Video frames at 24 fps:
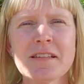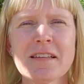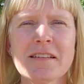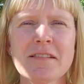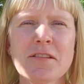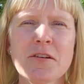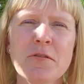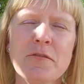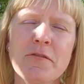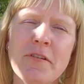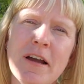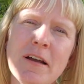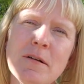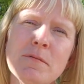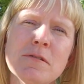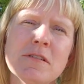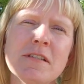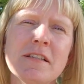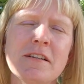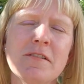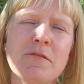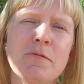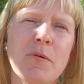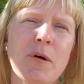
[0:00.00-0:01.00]
they're fibers
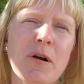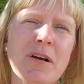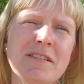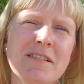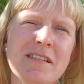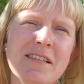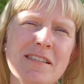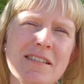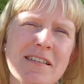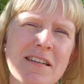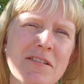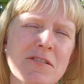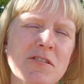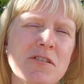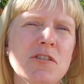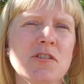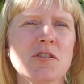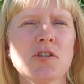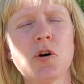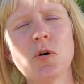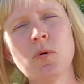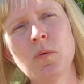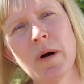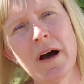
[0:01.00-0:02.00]
that have processed out
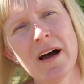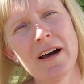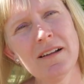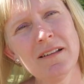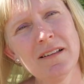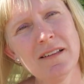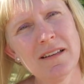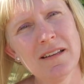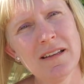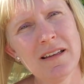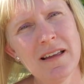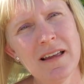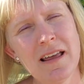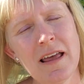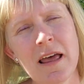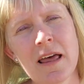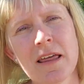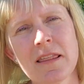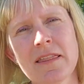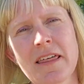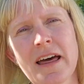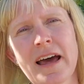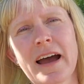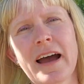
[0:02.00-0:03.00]
so well
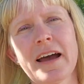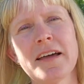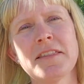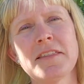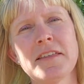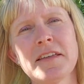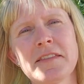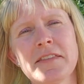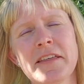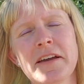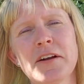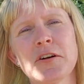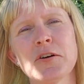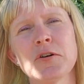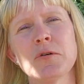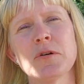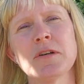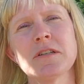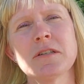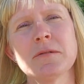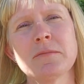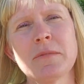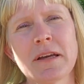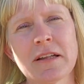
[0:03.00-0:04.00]
that I think they are
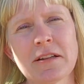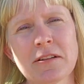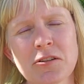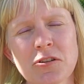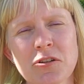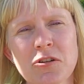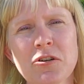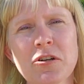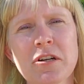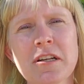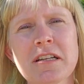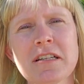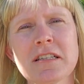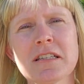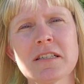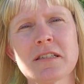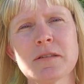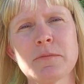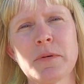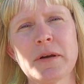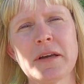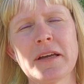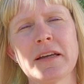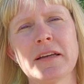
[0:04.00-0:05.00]
going to make learning to
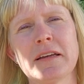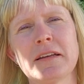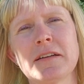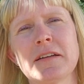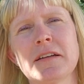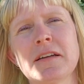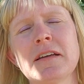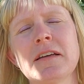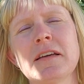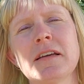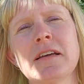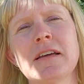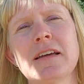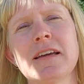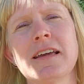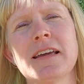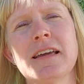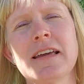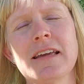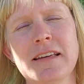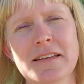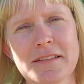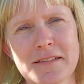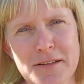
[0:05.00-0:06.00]
spin
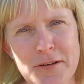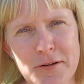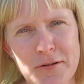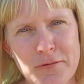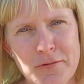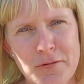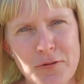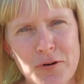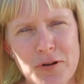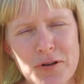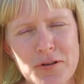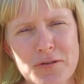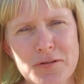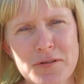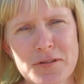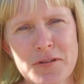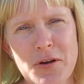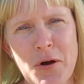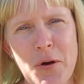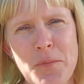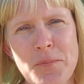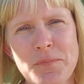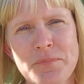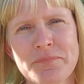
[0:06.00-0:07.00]
easier for you.
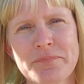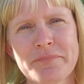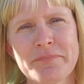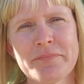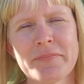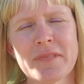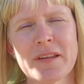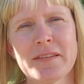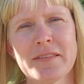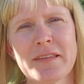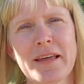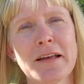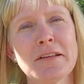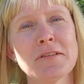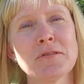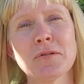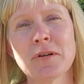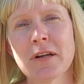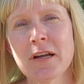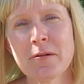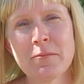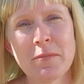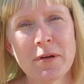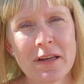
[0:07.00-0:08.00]
So that's
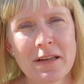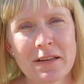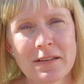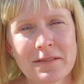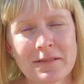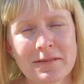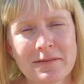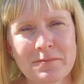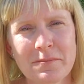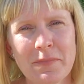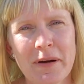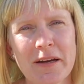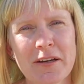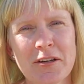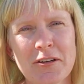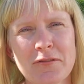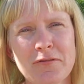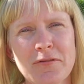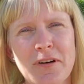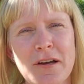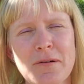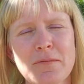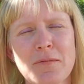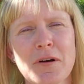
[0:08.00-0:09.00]
what I mean by good
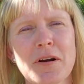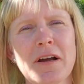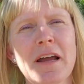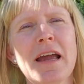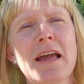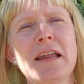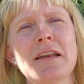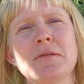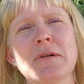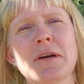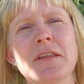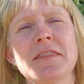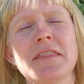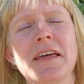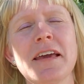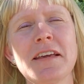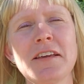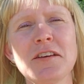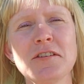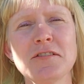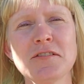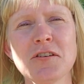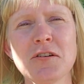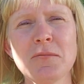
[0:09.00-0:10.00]
fiber. Anyway,
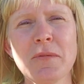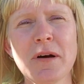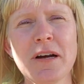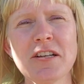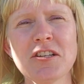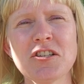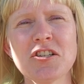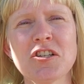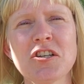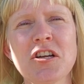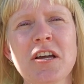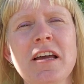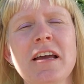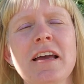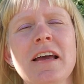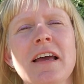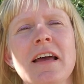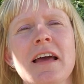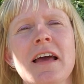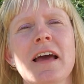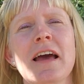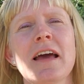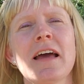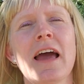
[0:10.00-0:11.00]
thank you so much.
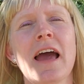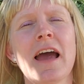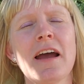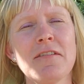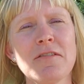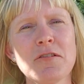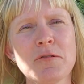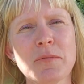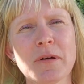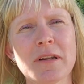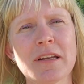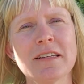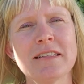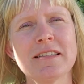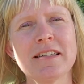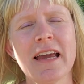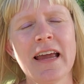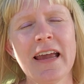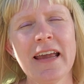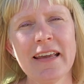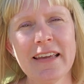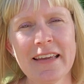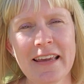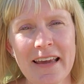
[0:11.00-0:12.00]
Everybody
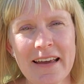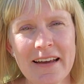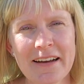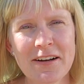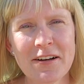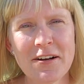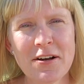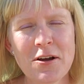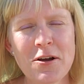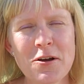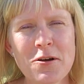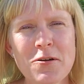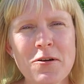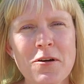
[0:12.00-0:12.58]
take care.